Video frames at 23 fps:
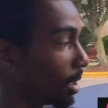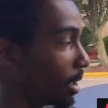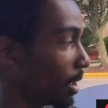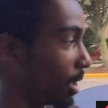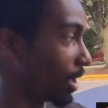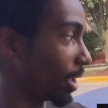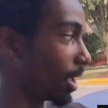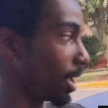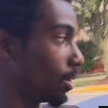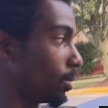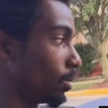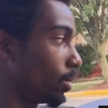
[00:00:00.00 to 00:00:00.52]

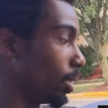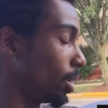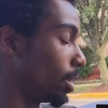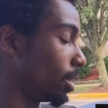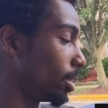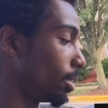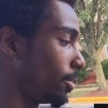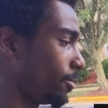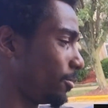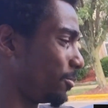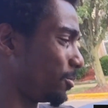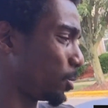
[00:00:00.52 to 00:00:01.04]
they want
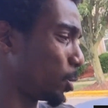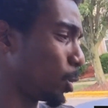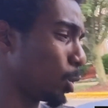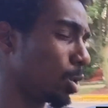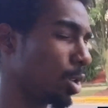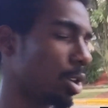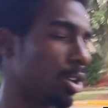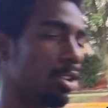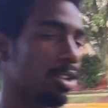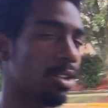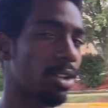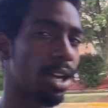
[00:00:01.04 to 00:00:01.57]

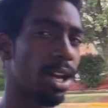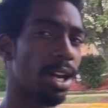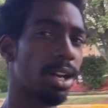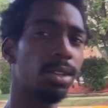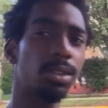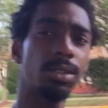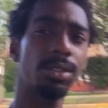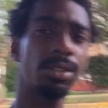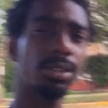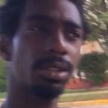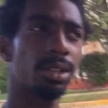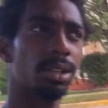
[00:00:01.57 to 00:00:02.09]

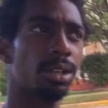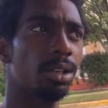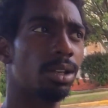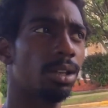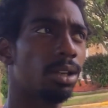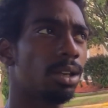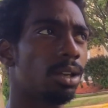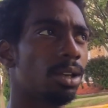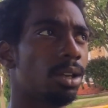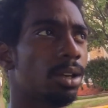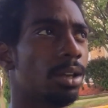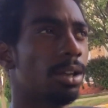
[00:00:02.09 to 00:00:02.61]
$400.
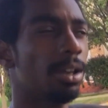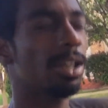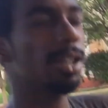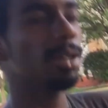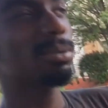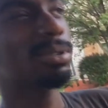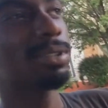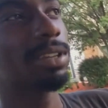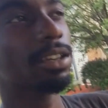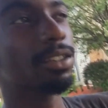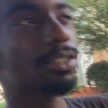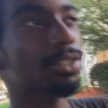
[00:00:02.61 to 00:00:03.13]
It was
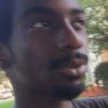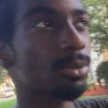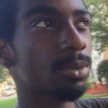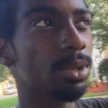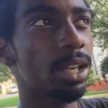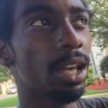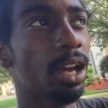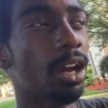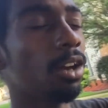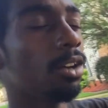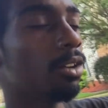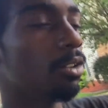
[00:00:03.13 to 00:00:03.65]
like
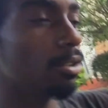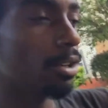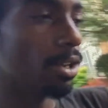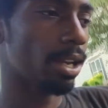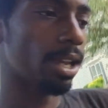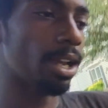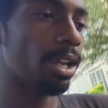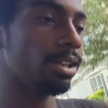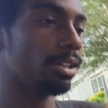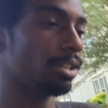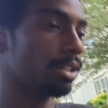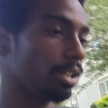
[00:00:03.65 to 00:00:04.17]

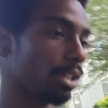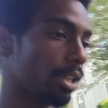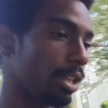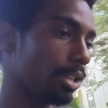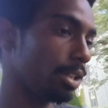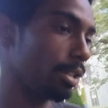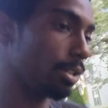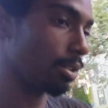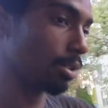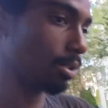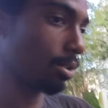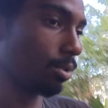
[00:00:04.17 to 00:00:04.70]
$398
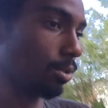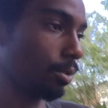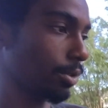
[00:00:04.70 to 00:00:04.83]
or